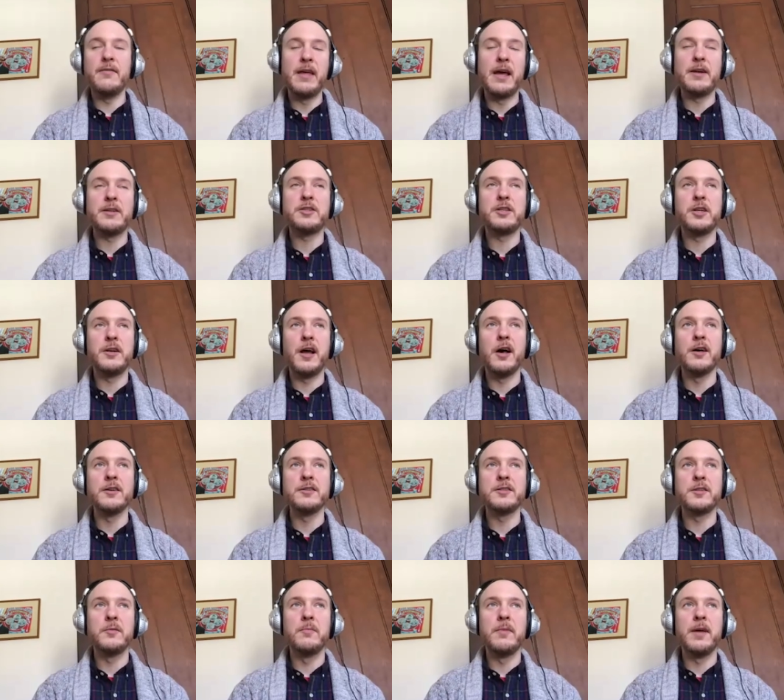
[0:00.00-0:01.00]
should
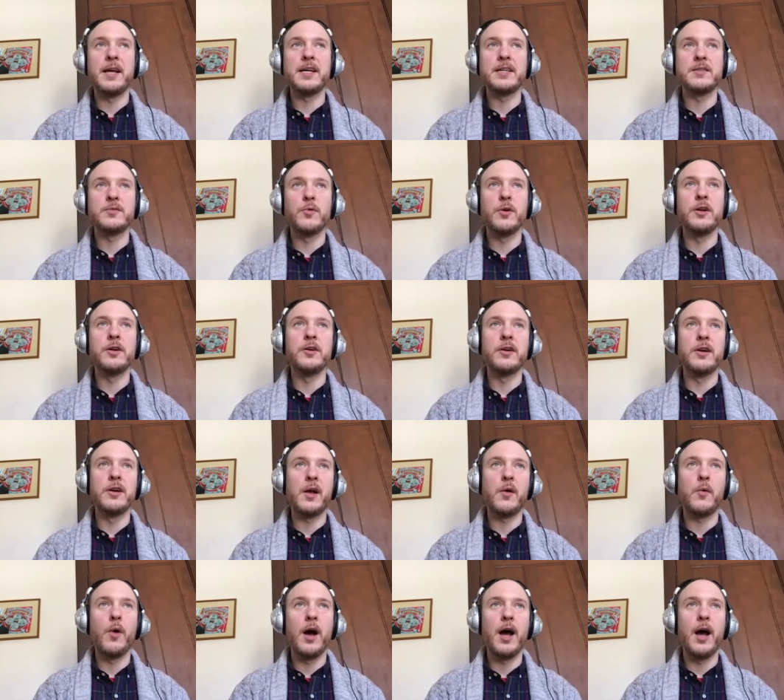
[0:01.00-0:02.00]
also make us wonder, like,
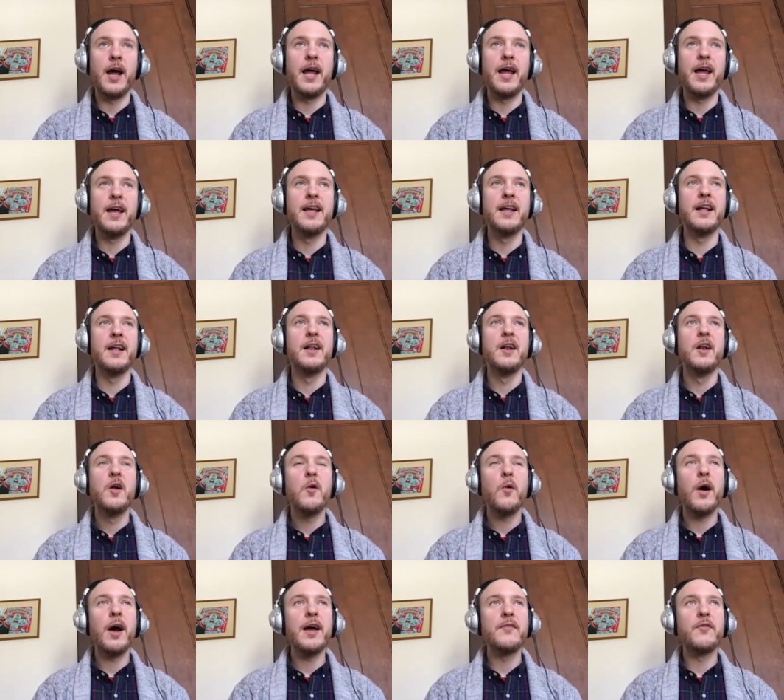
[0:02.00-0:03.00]
why
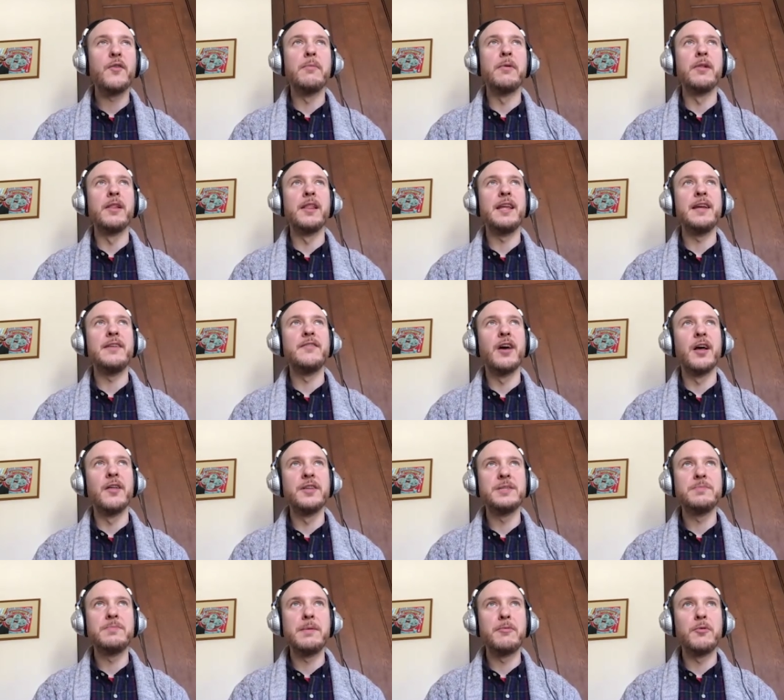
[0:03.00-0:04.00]
have we believed all
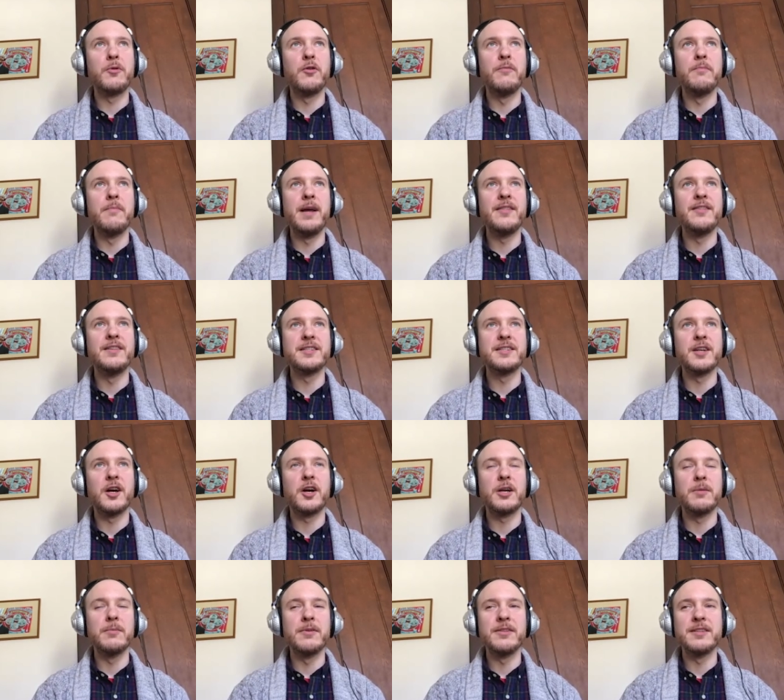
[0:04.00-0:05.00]
these people who have made this
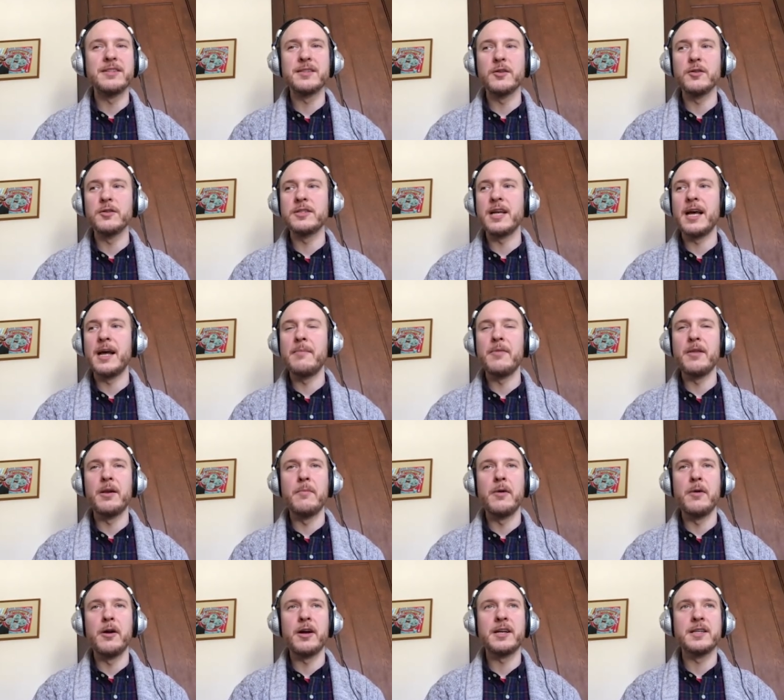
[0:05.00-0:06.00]
argument this whole time that
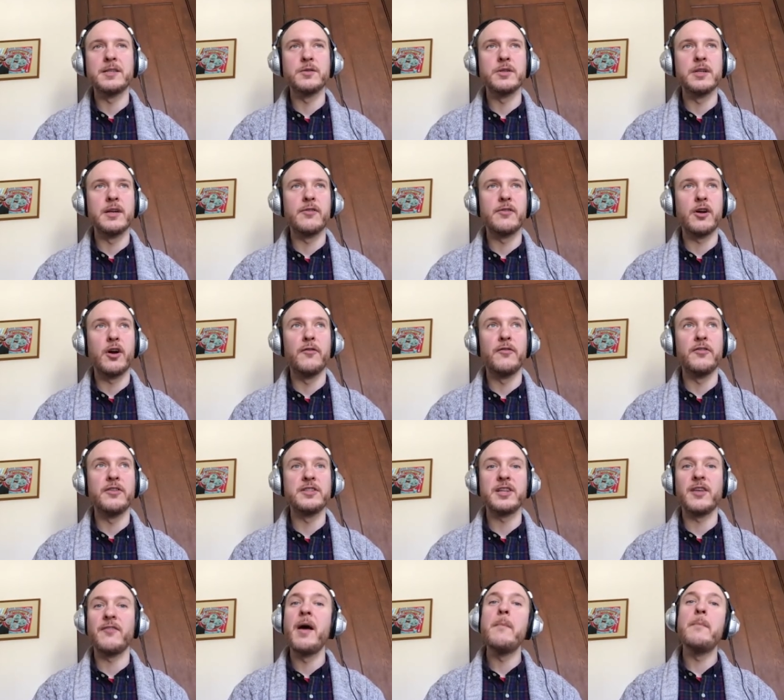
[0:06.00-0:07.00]
Americans will never go for this
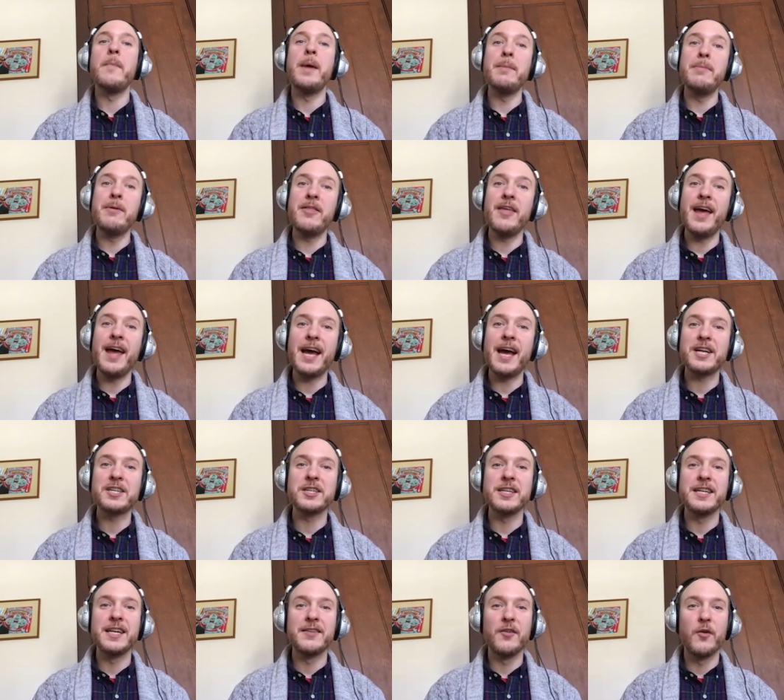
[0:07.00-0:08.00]
stuff? Maybe they
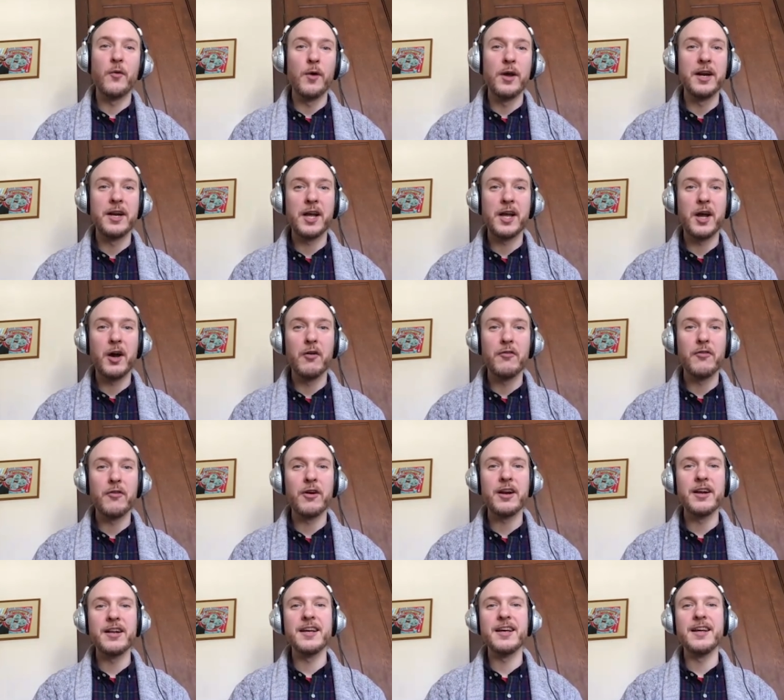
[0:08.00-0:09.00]
actually never wanted to go for
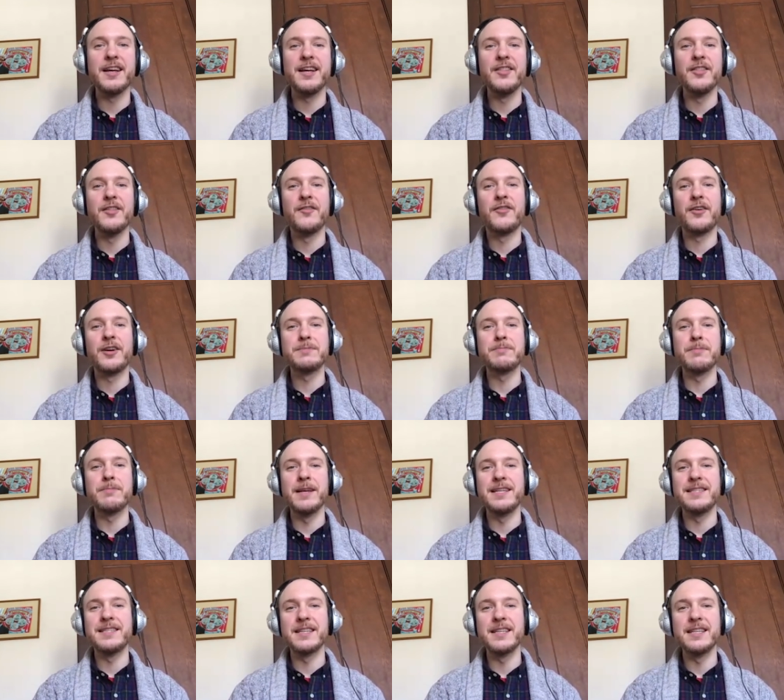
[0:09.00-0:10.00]
it in the first
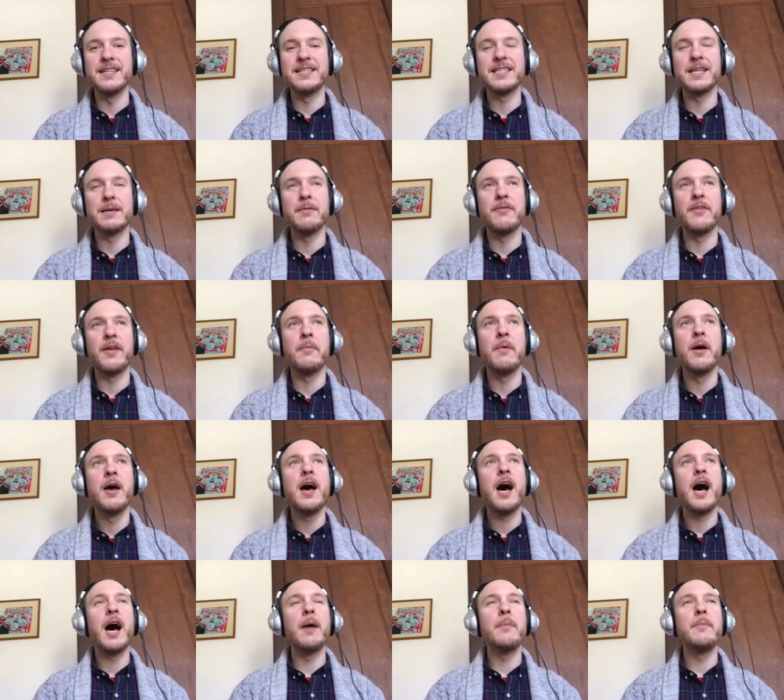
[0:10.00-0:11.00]
place, at least some of
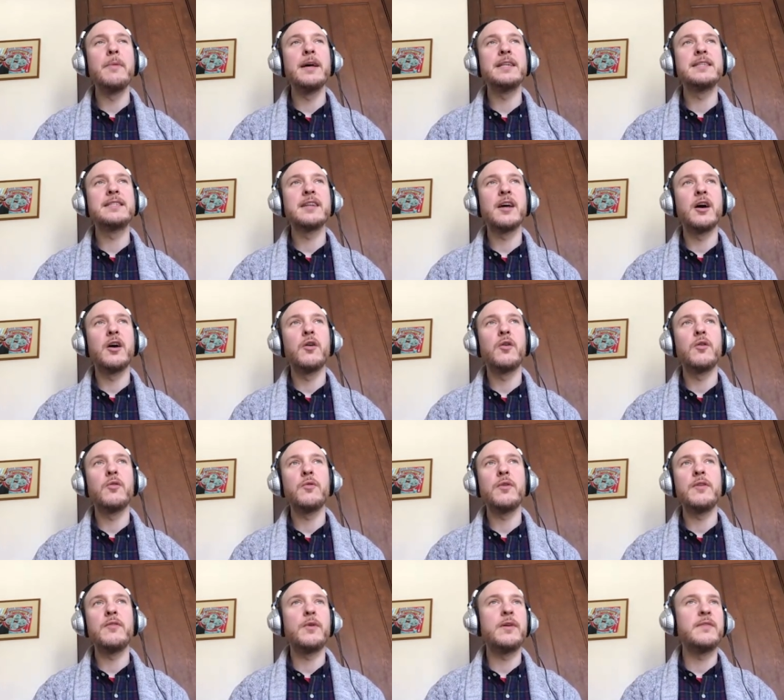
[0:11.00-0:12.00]
them. And so
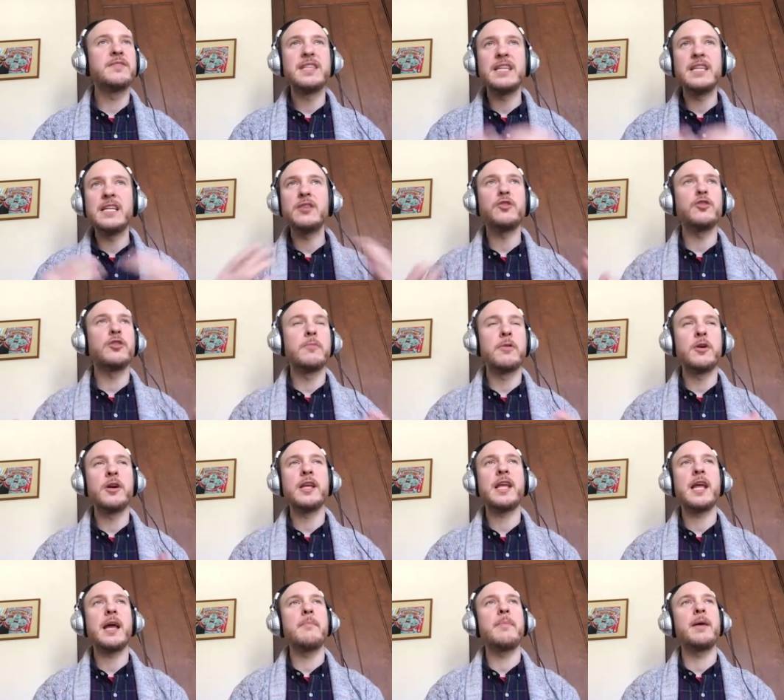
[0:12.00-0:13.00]
we've seen through the Bernie
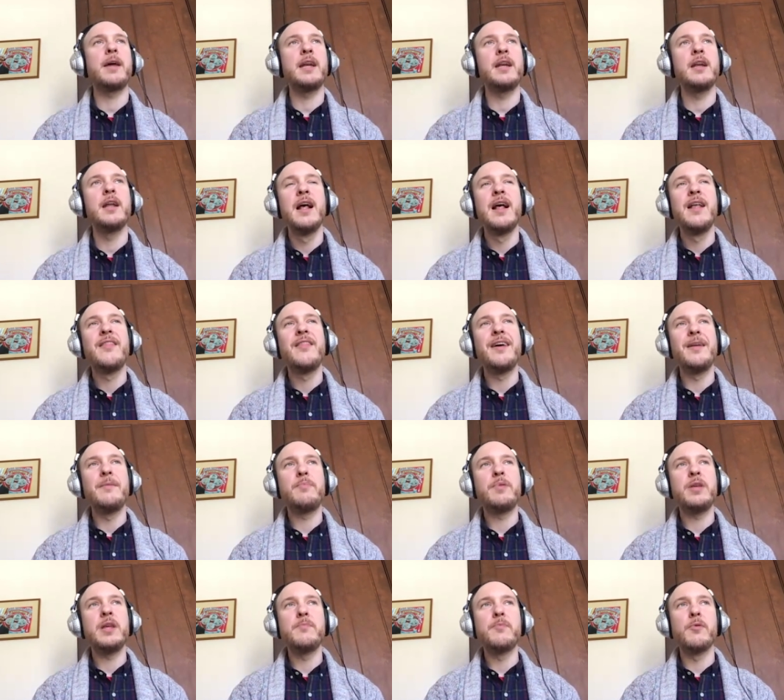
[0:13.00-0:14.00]
campaign that
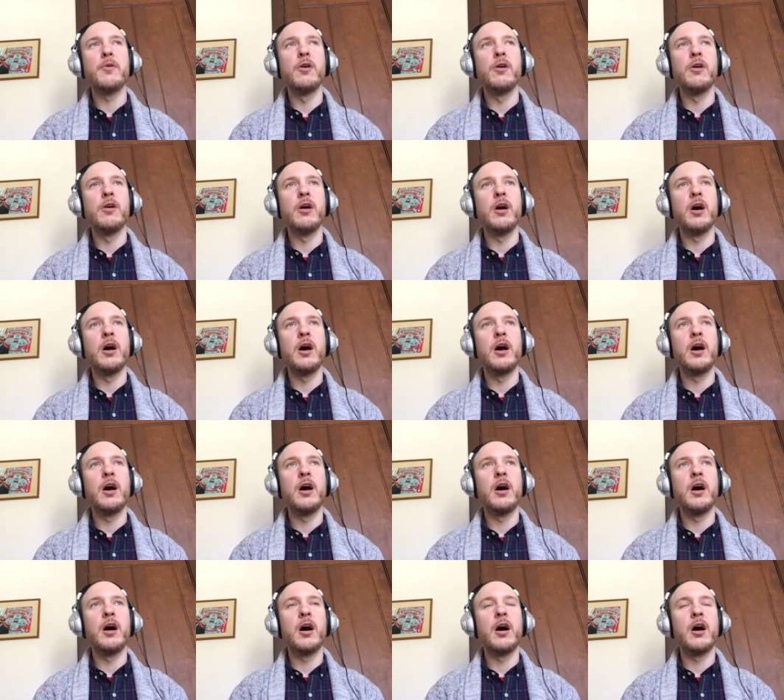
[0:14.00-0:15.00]
people
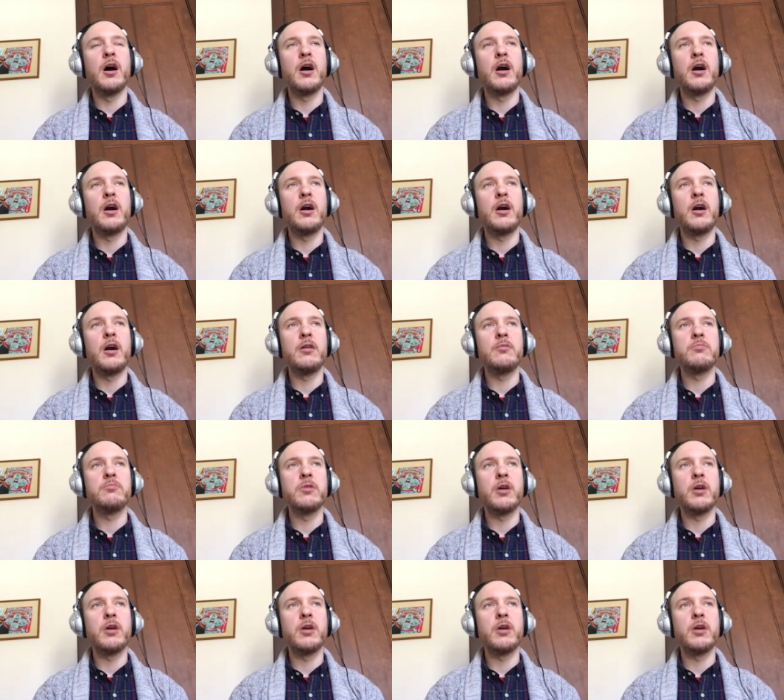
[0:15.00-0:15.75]
are